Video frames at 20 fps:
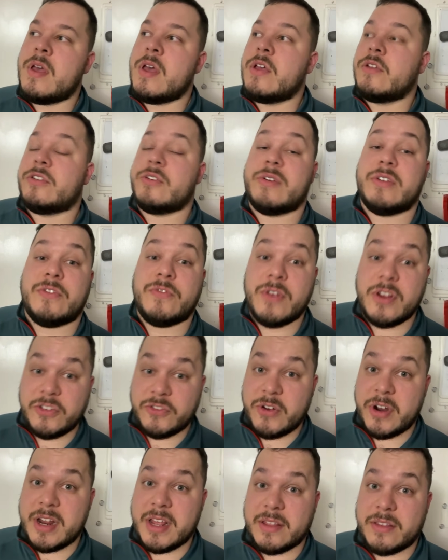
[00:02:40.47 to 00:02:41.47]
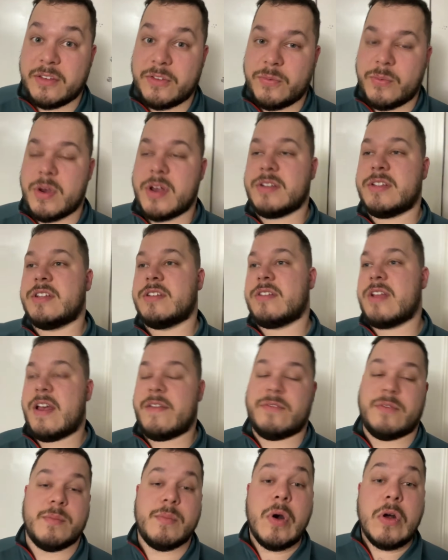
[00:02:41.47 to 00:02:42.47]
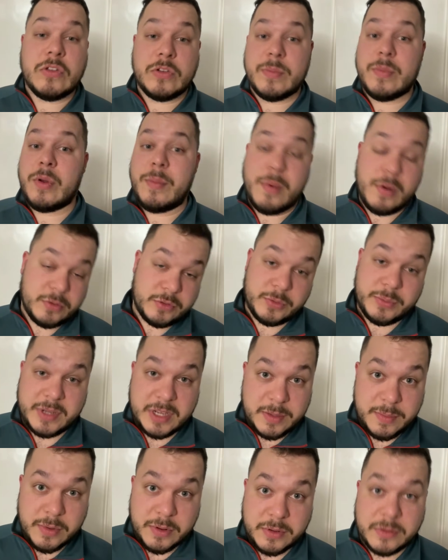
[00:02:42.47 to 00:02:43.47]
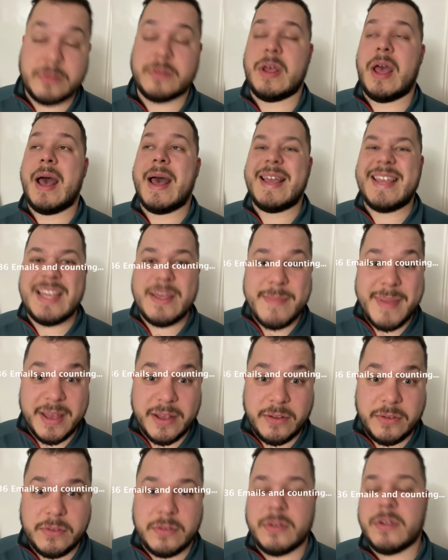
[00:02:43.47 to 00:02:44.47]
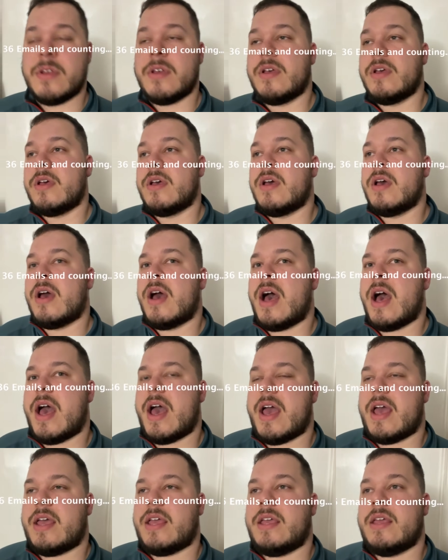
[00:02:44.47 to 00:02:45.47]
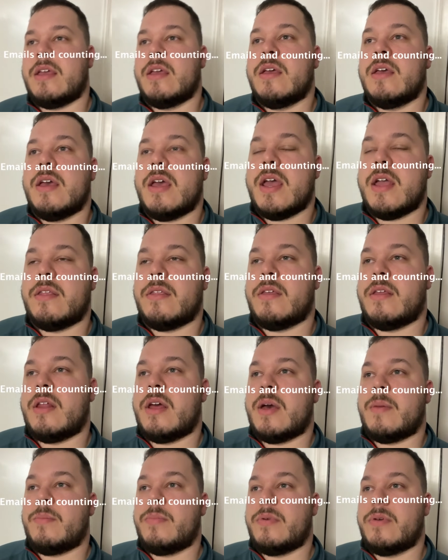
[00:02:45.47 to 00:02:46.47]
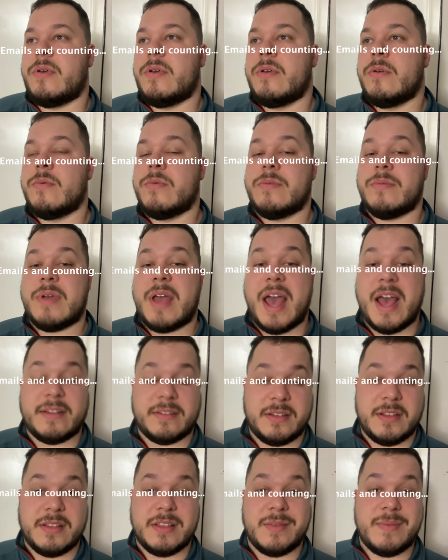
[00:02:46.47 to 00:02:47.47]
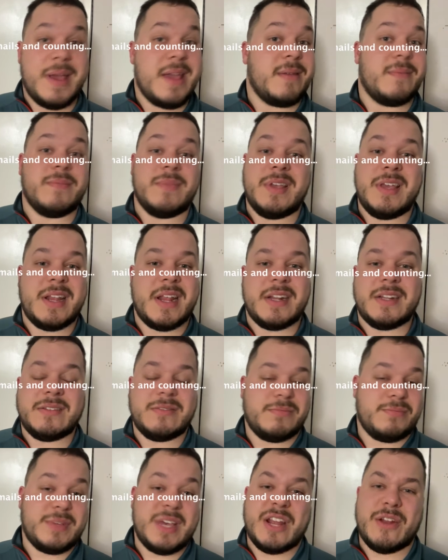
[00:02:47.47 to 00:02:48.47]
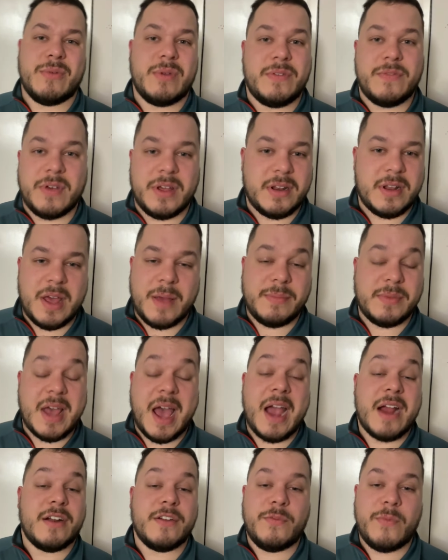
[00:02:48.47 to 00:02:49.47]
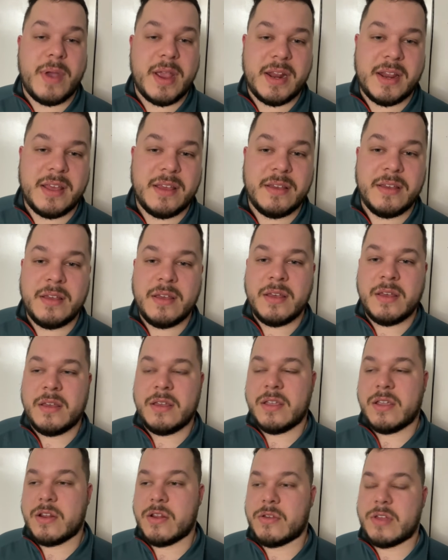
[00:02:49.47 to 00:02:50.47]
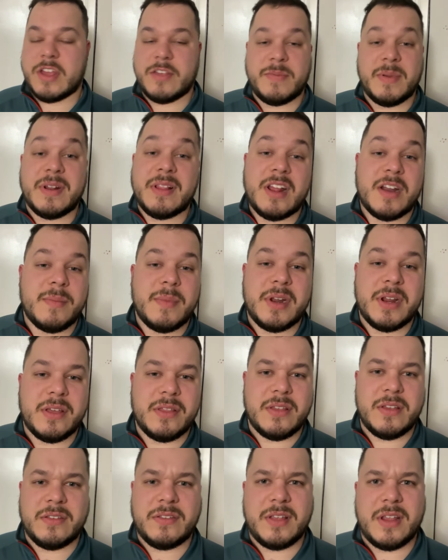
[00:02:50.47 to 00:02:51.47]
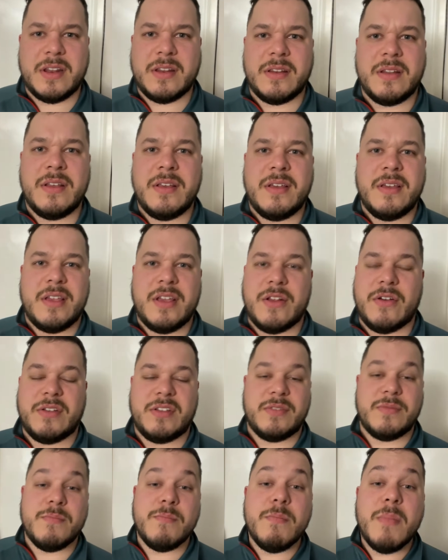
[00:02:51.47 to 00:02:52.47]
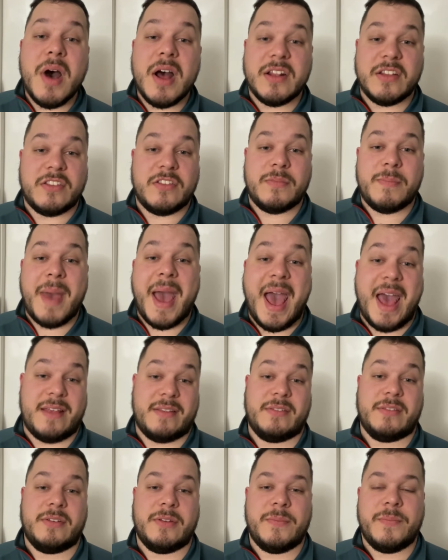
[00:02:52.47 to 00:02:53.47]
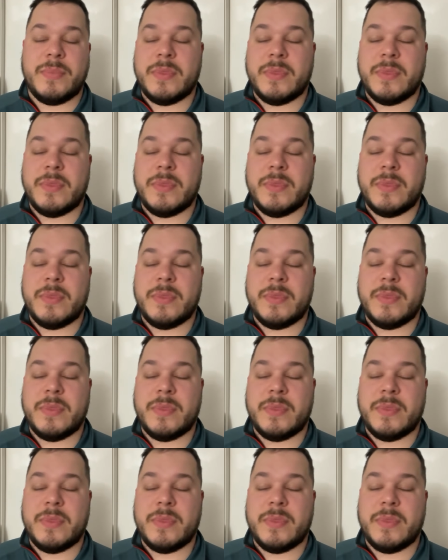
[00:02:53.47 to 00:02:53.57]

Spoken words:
So as frustrating as this was, is after multiple emails, I ended up asking them, hey, can I just get a refund? I'm tired of waiting. I spent a lot of money on this, and there's months passed.